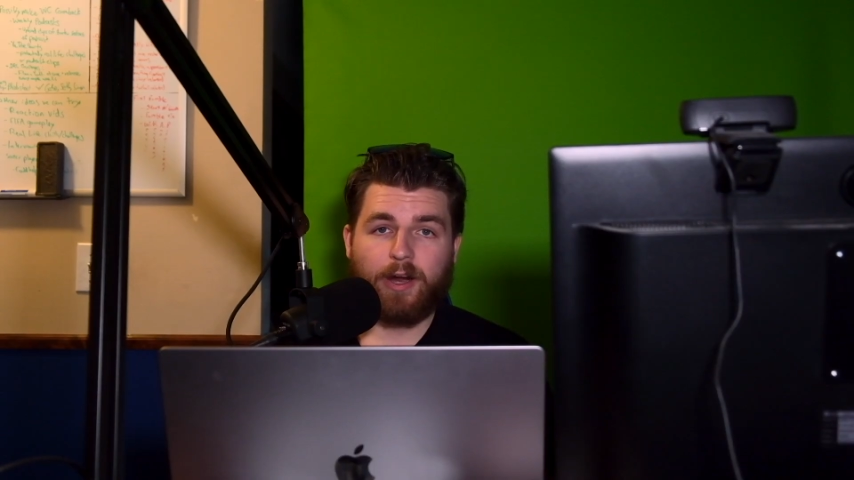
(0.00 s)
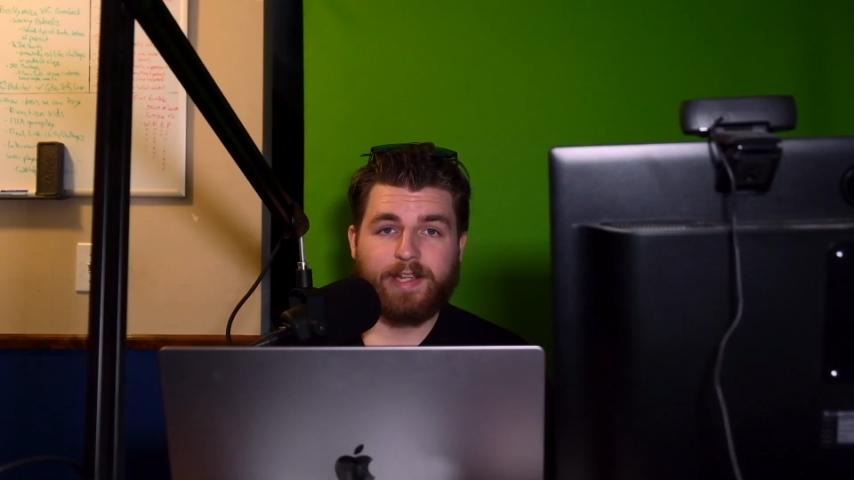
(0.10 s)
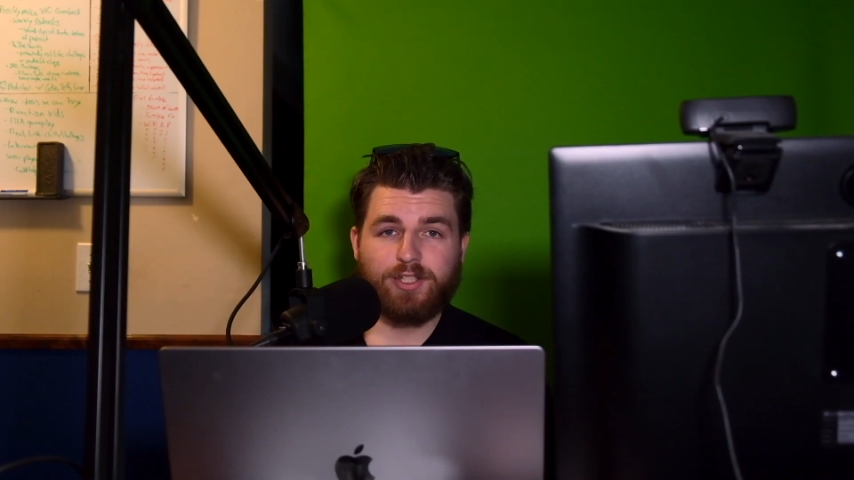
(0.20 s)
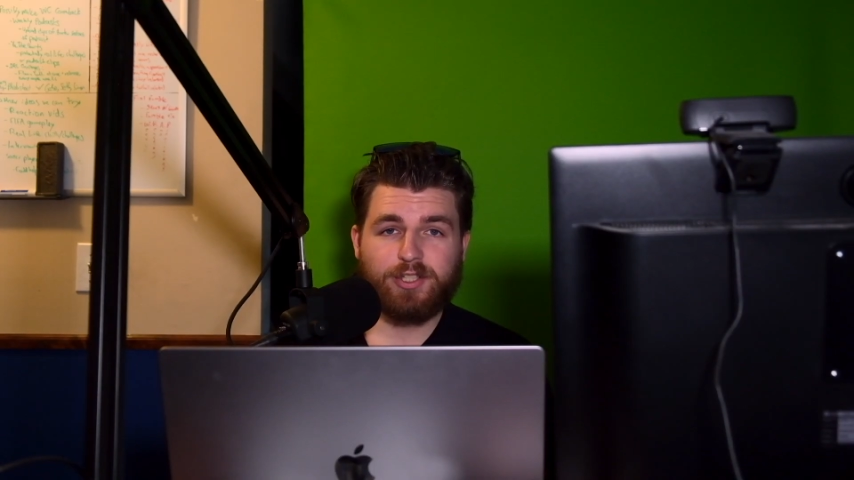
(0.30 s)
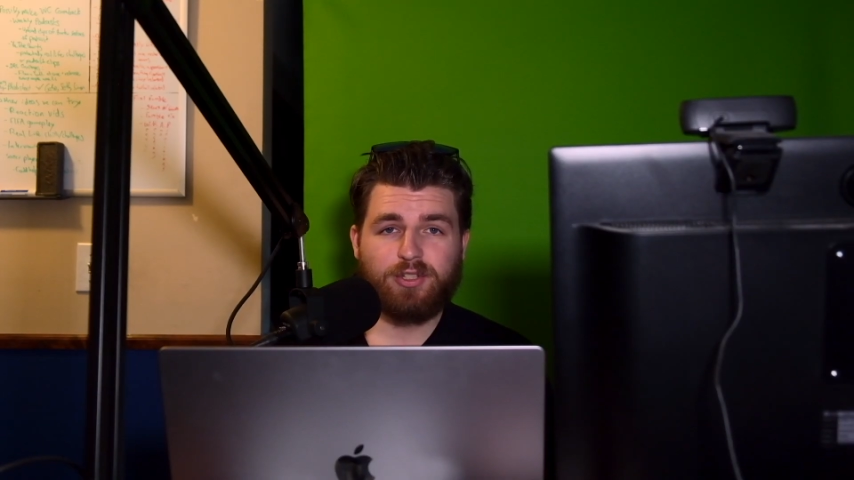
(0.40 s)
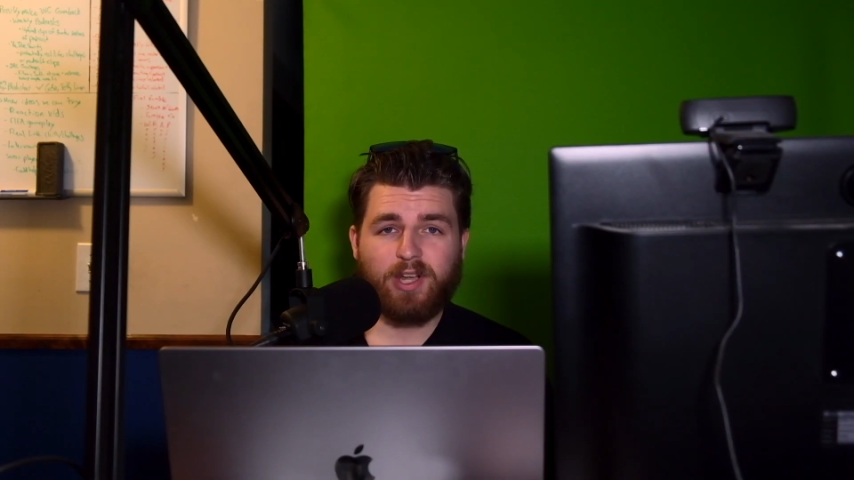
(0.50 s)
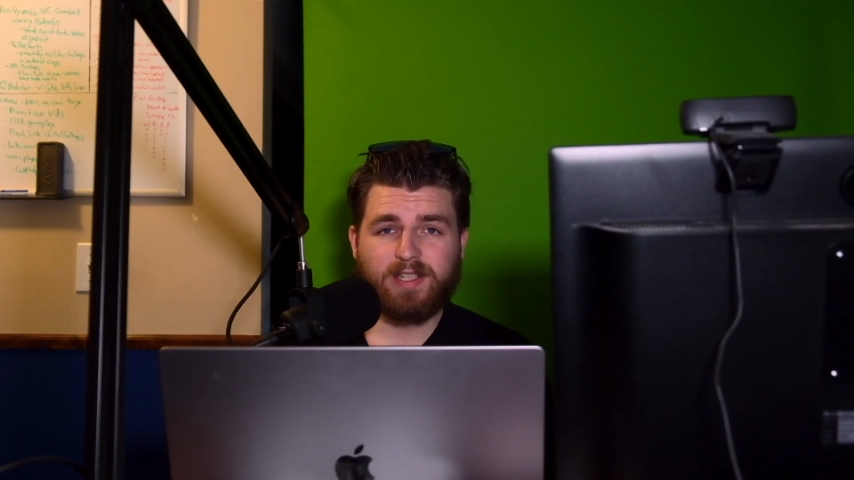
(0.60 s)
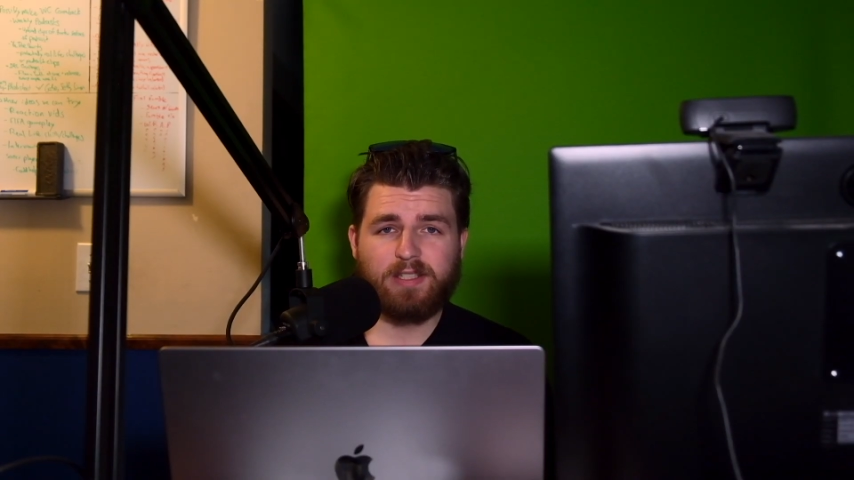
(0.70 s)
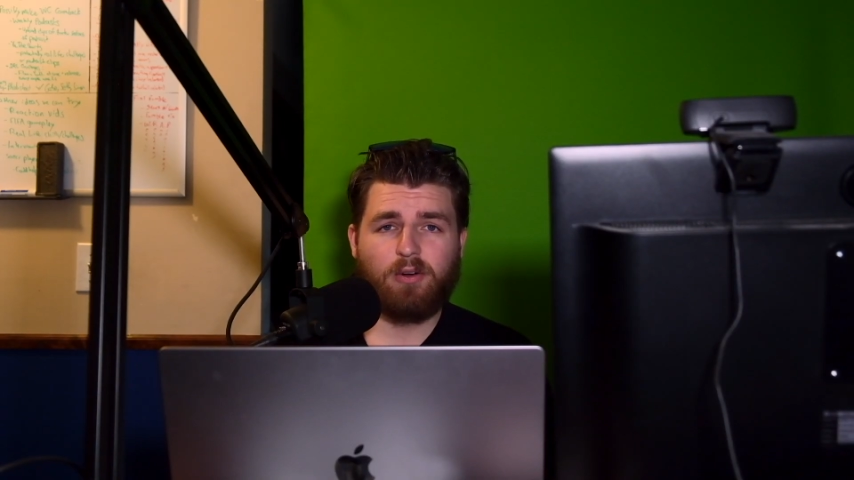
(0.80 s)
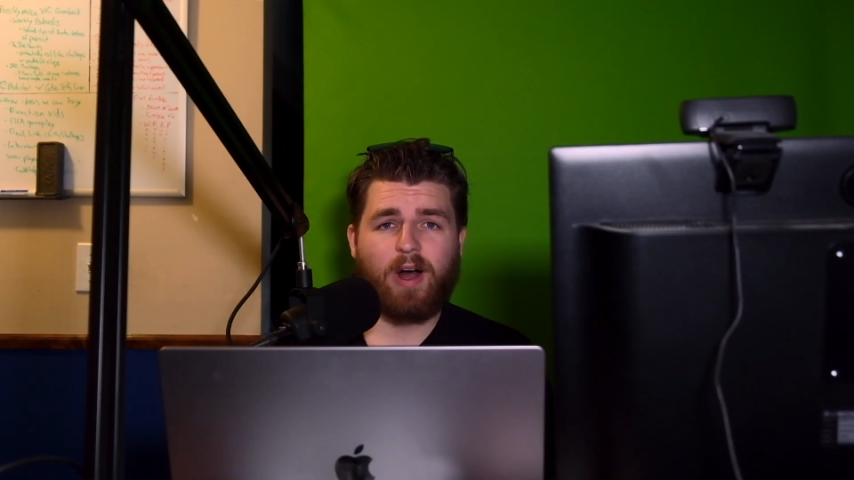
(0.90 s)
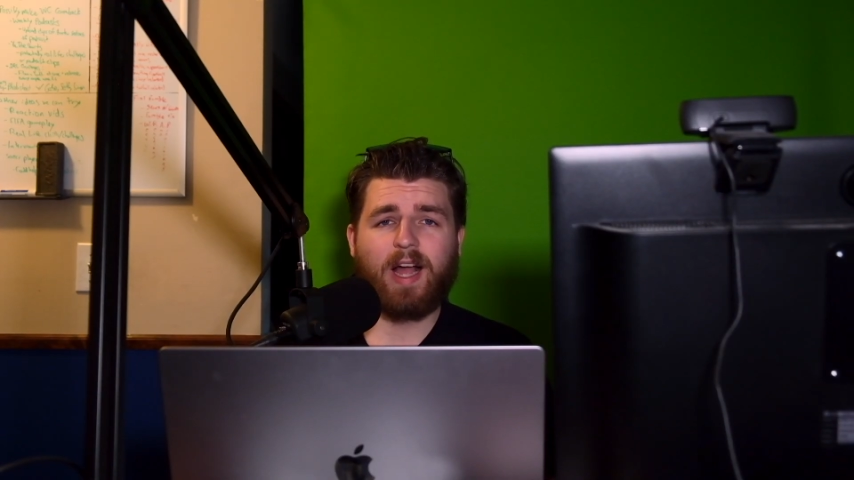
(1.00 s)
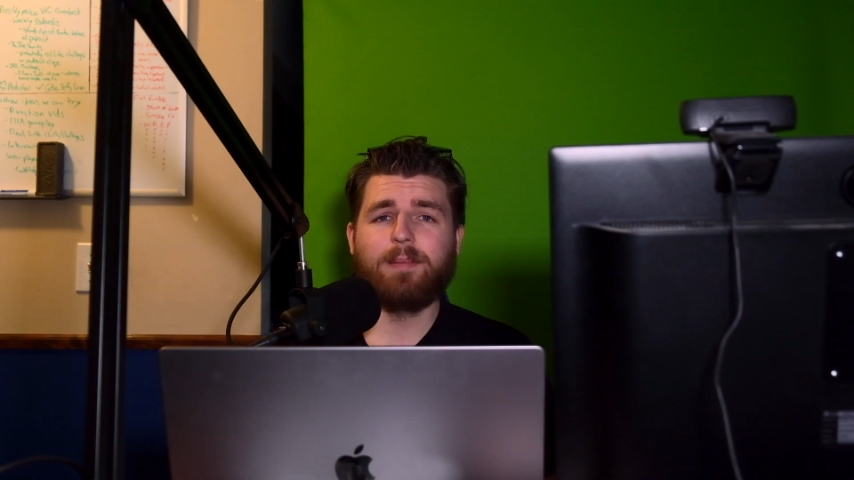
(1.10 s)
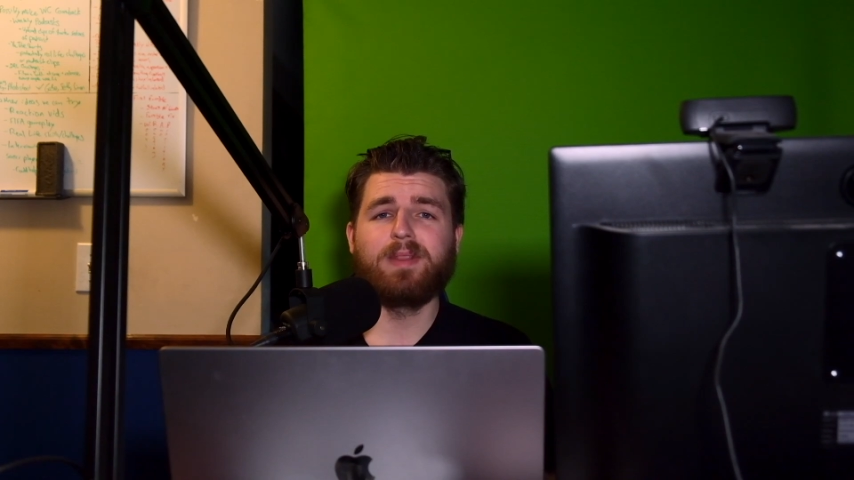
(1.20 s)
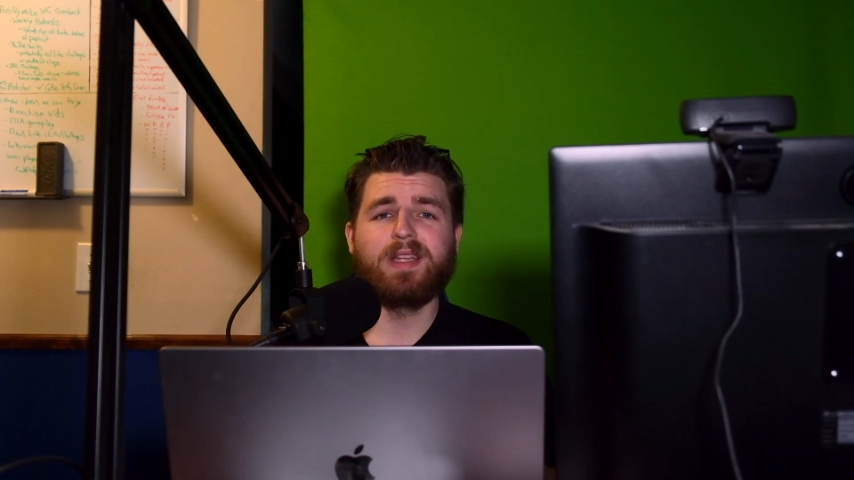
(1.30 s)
right, and just so you guys know, I'm